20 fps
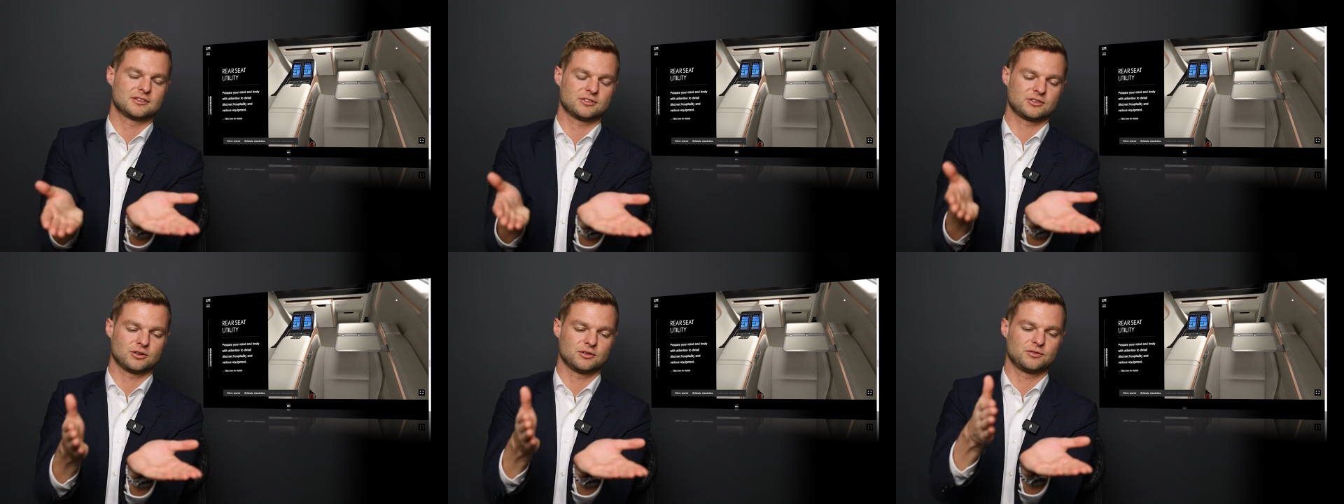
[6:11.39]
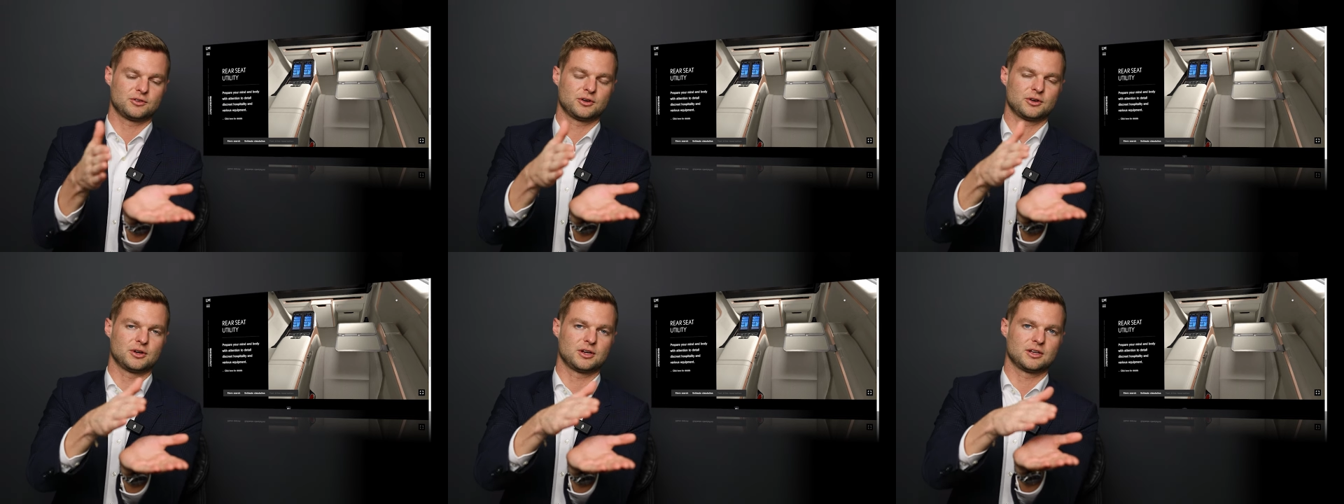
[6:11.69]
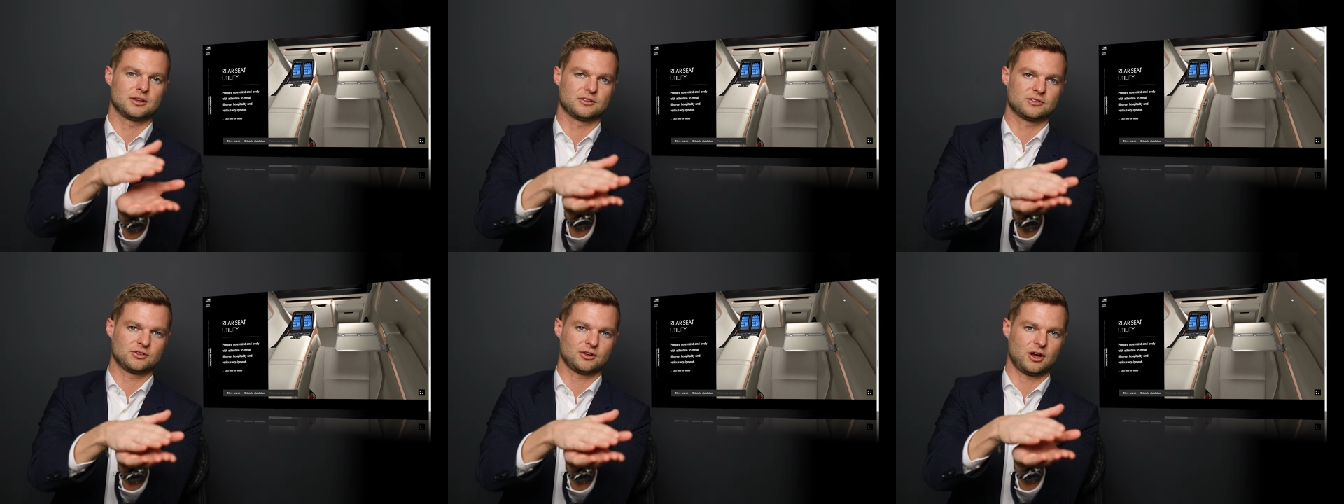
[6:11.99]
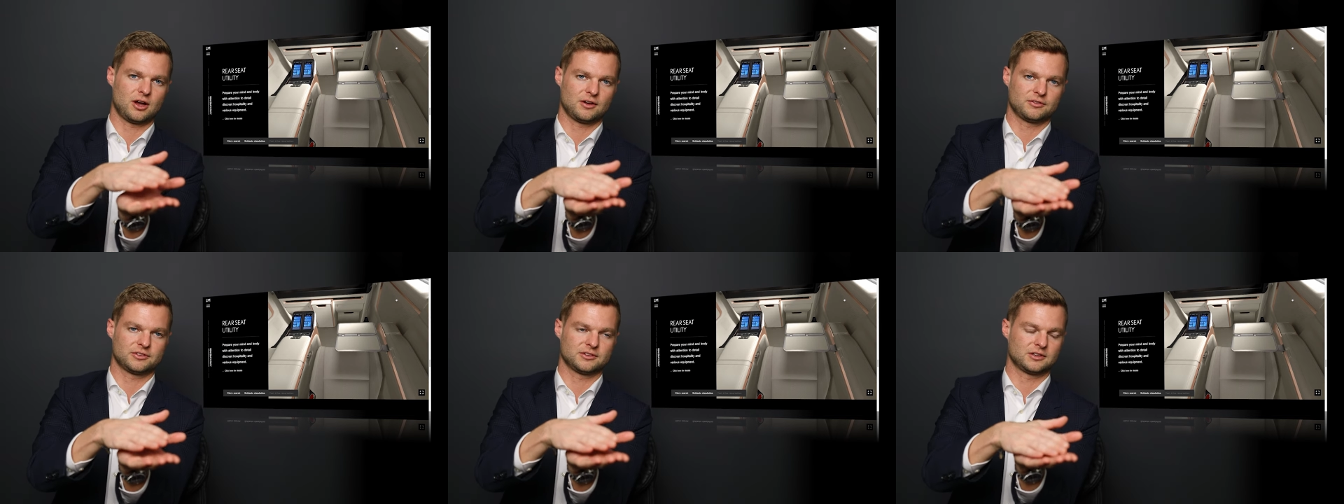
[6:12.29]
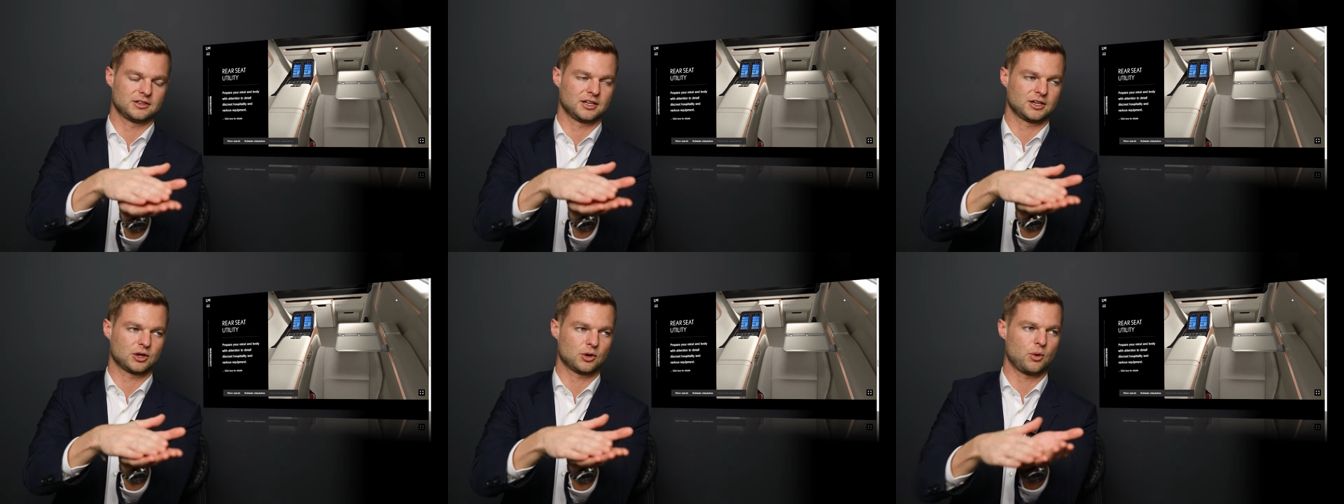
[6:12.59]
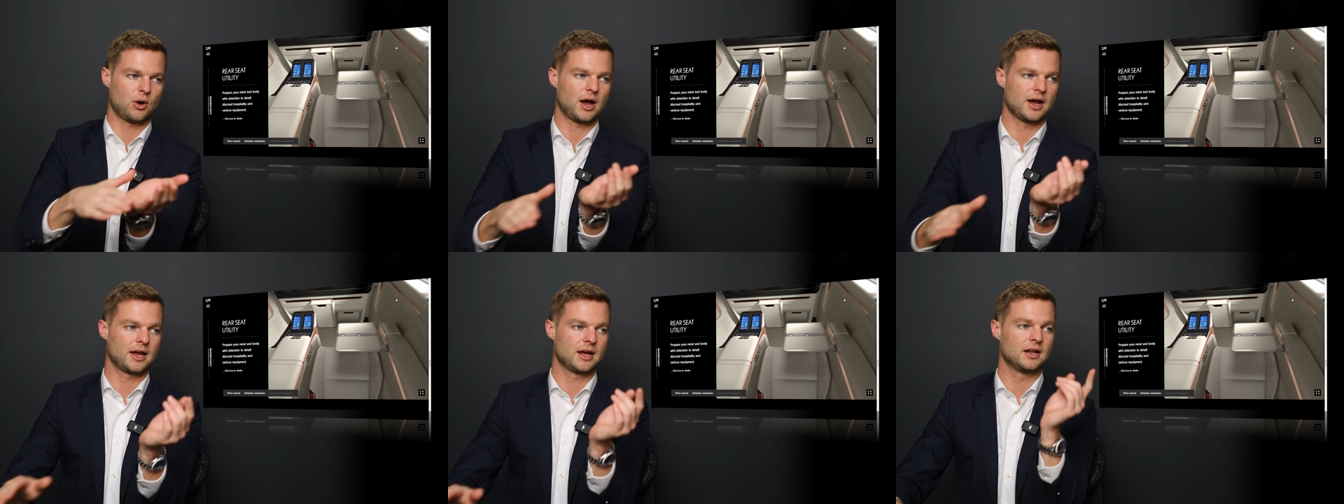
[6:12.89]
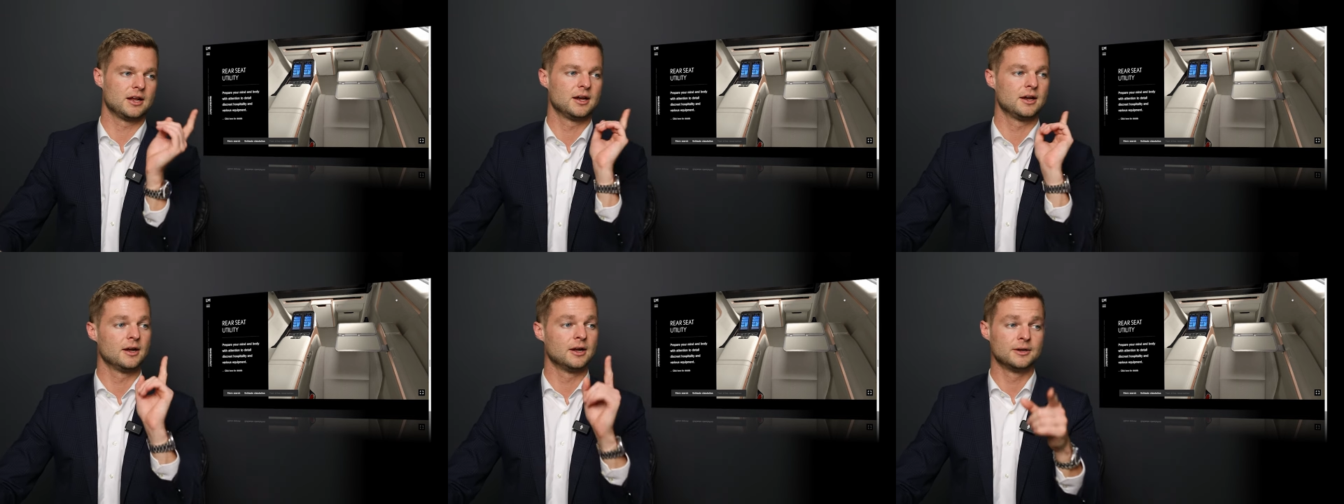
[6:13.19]
It's still very soft and
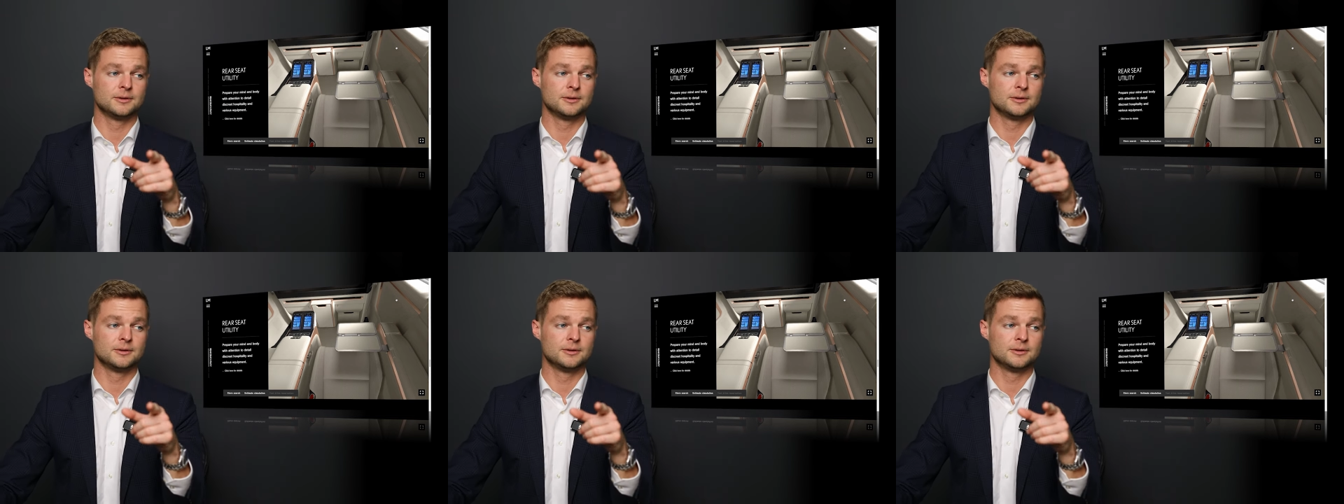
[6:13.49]
quiet.